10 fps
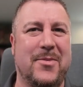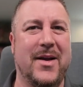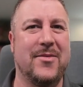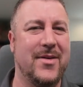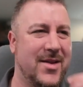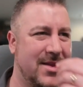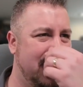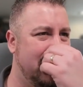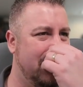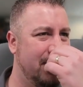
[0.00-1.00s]
speaks for
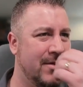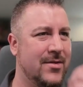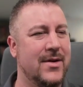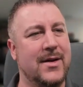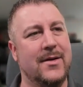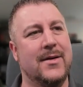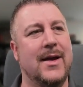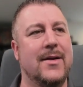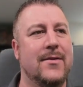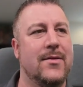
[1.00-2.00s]
itself. Obviously, you
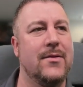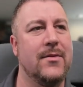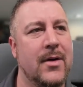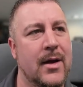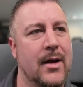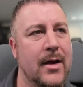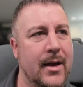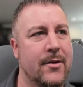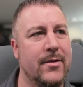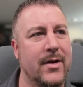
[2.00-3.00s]
get to
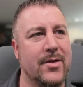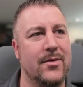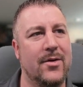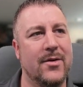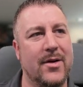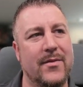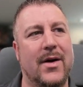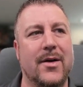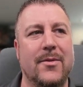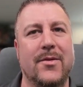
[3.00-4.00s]
increase the loadout
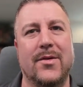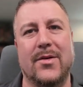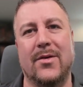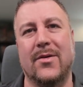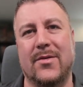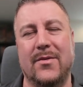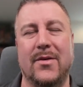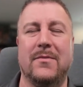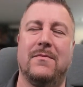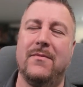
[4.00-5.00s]
value as you go to
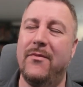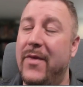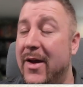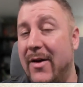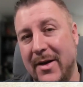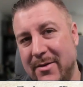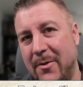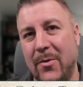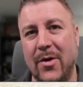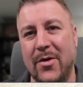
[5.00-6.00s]
the
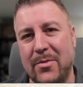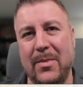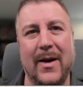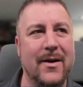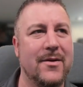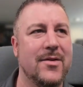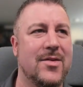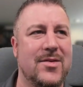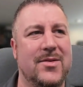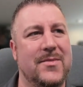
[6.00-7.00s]
theoretically worst
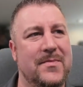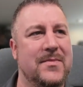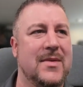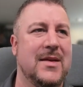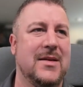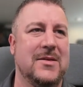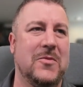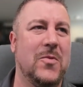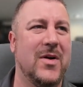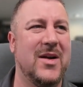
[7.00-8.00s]
pilot, so
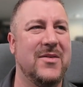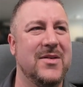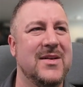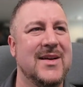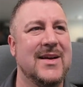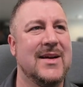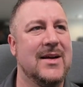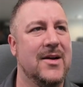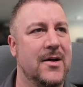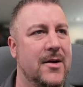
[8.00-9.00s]
whatever.
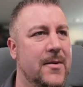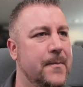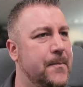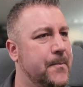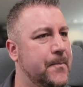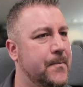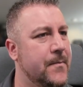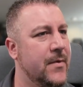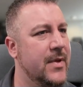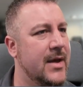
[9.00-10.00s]

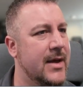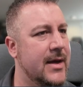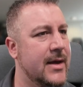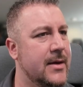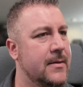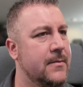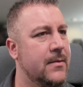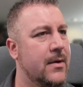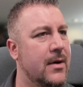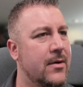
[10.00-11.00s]
Then
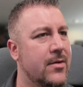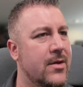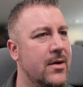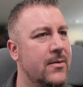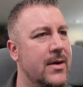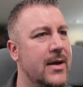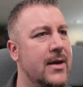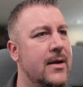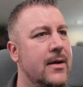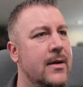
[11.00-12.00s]
where else are
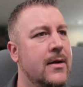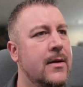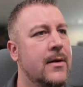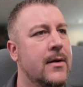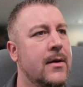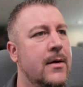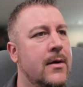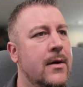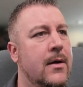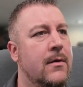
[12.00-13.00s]
we?
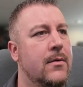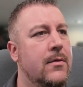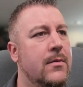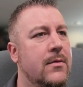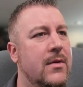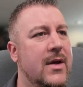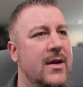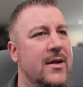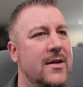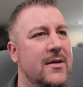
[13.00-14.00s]

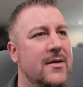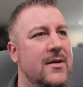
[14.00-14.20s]
The